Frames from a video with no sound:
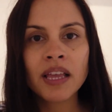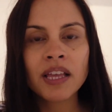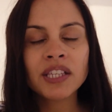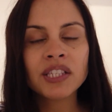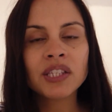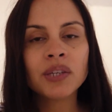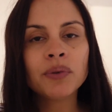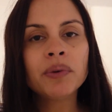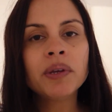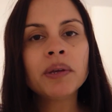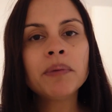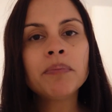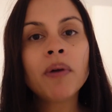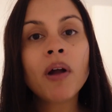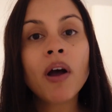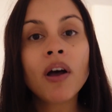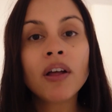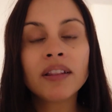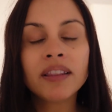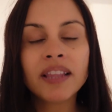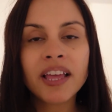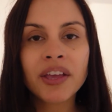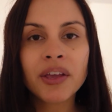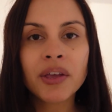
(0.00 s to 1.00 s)
So we
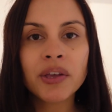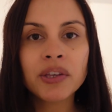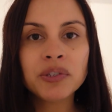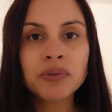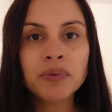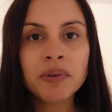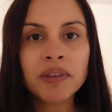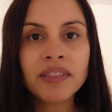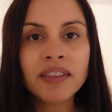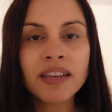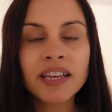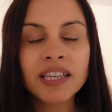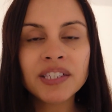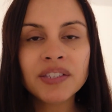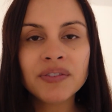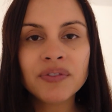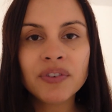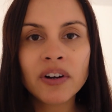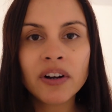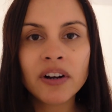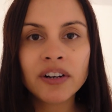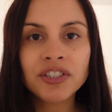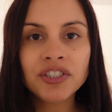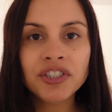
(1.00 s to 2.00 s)
brought Legos with us
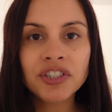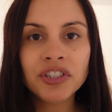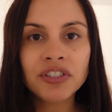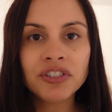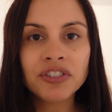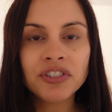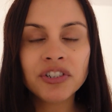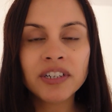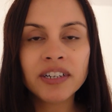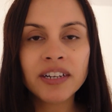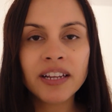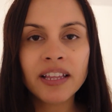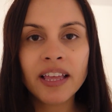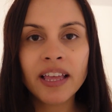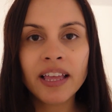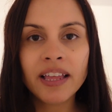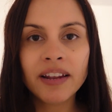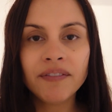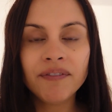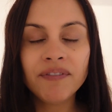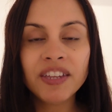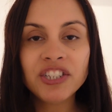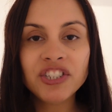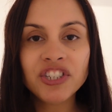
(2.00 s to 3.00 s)
for our children and
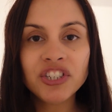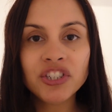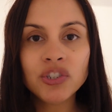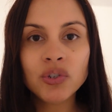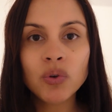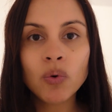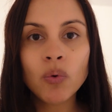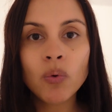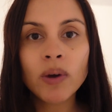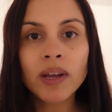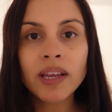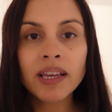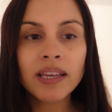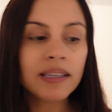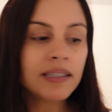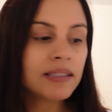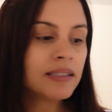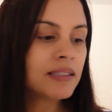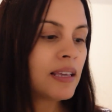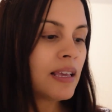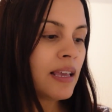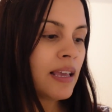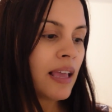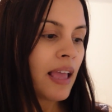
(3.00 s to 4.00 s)
fidget toys,
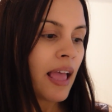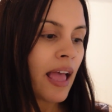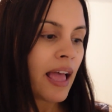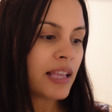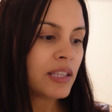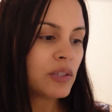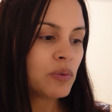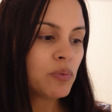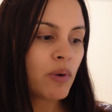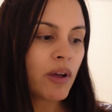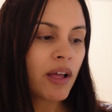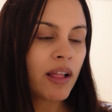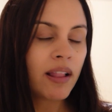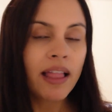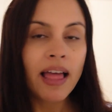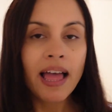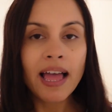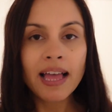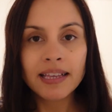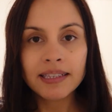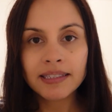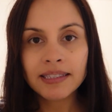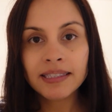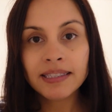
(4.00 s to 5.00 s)
as well
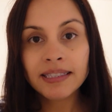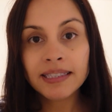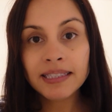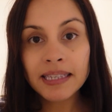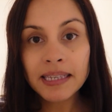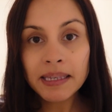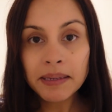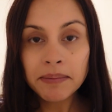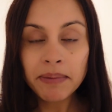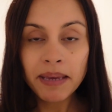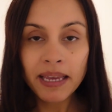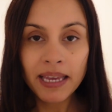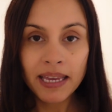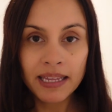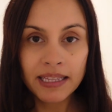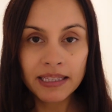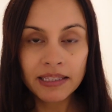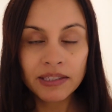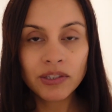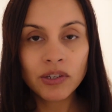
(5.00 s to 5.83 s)
as C-bands.